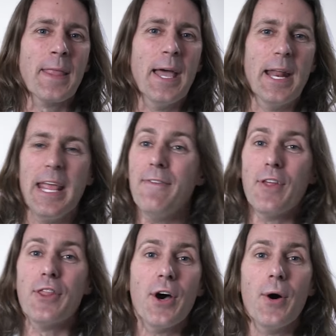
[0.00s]
And
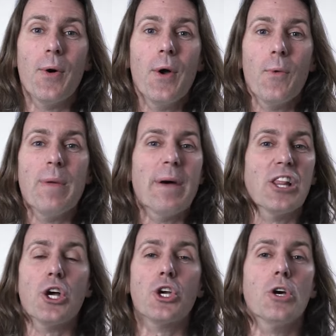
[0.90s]
even though we
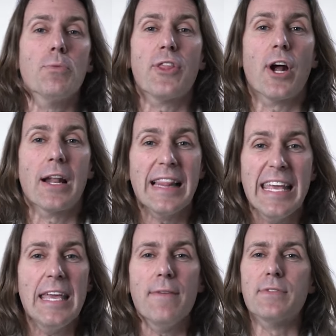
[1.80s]
might look good with our
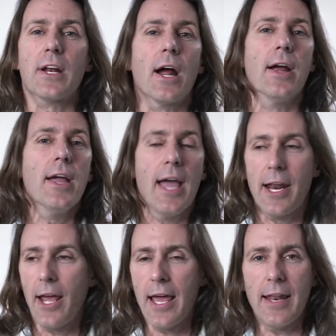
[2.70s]
leaves and
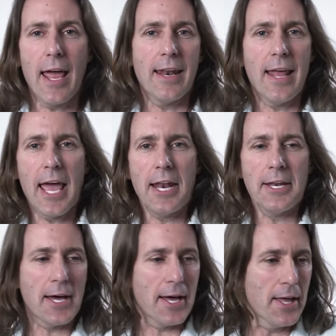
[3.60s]

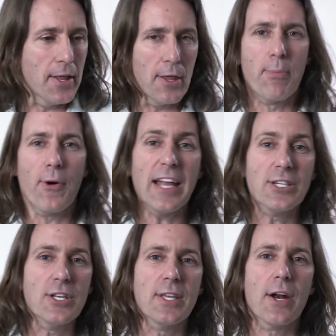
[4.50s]
the
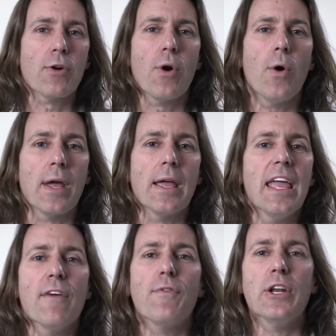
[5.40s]
branches that are growing,
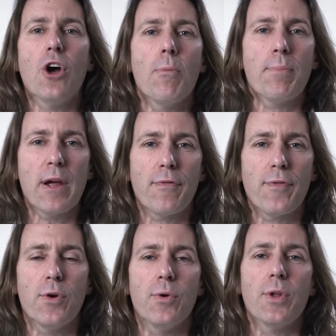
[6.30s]
if we don't bear
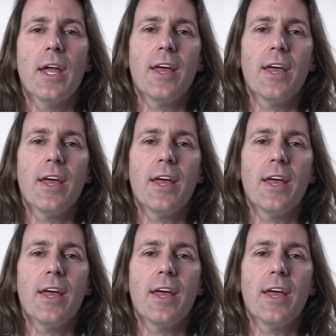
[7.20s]
fruit,